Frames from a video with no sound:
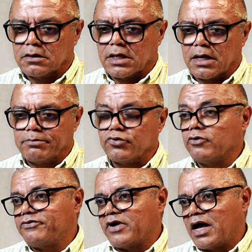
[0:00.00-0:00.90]
their
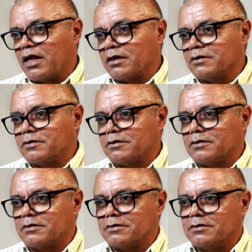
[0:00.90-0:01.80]
profile, or
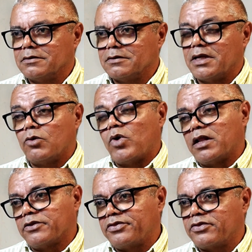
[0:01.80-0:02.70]
their
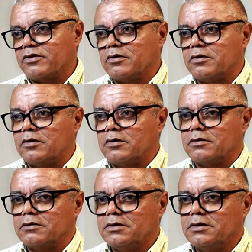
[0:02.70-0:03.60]
wealth, or